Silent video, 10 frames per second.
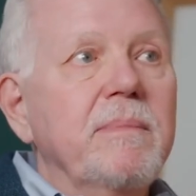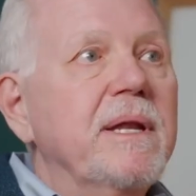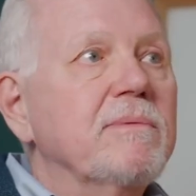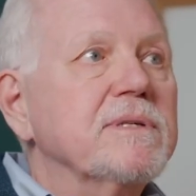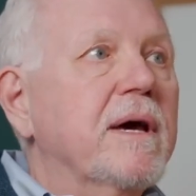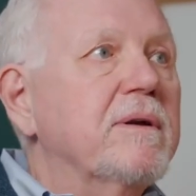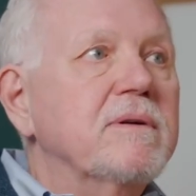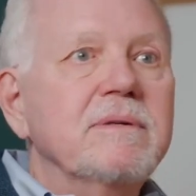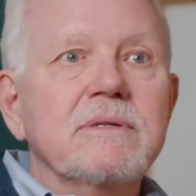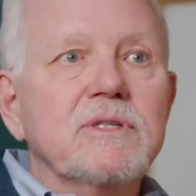meeting was
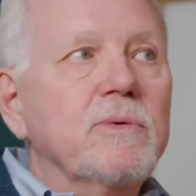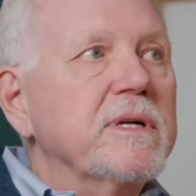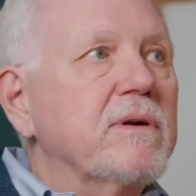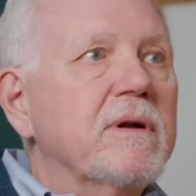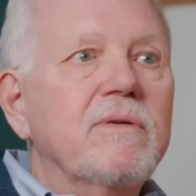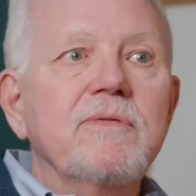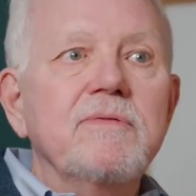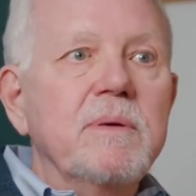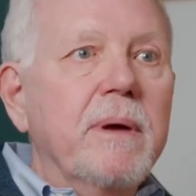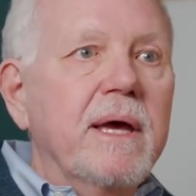120 or
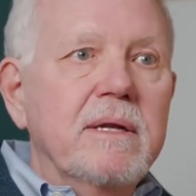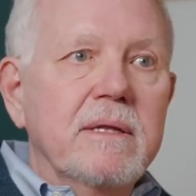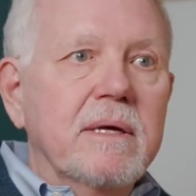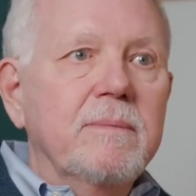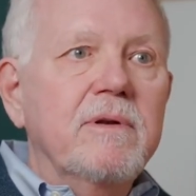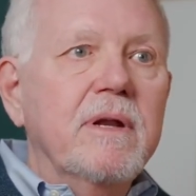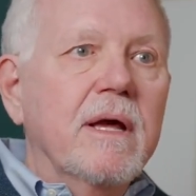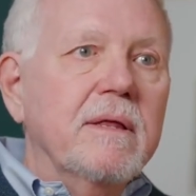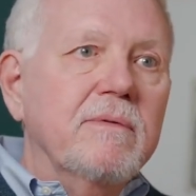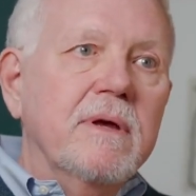150 men in the community
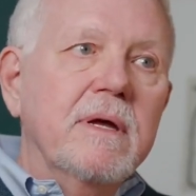I live